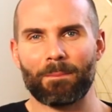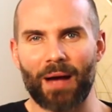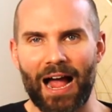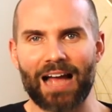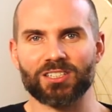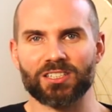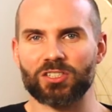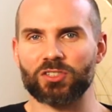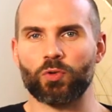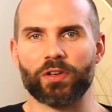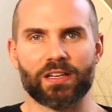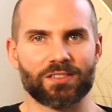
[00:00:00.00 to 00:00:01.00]
But actually
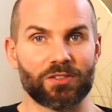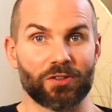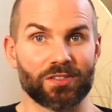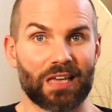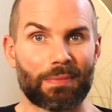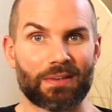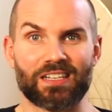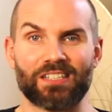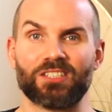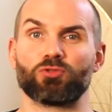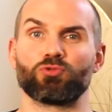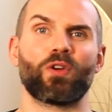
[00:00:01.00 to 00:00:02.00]
just going into your assignments and
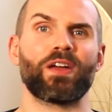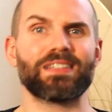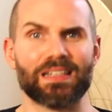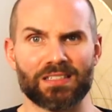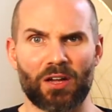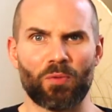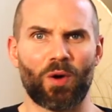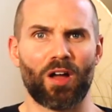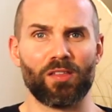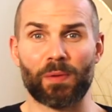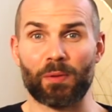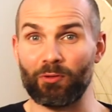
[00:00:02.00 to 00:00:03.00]
just writing down what
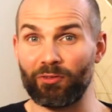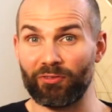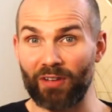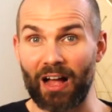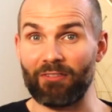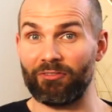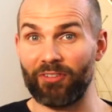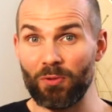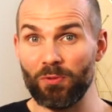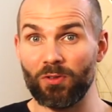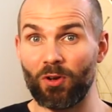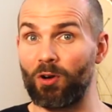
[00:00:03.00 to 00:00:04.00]
other people have
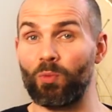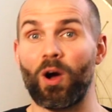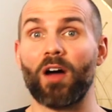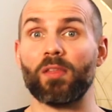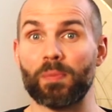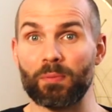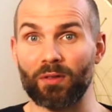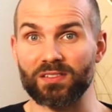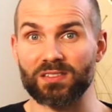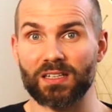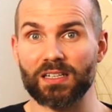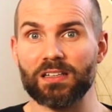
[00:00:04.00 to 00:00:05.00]
found or what other people
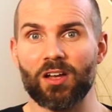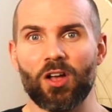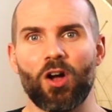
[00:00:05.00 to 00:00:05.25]
have studied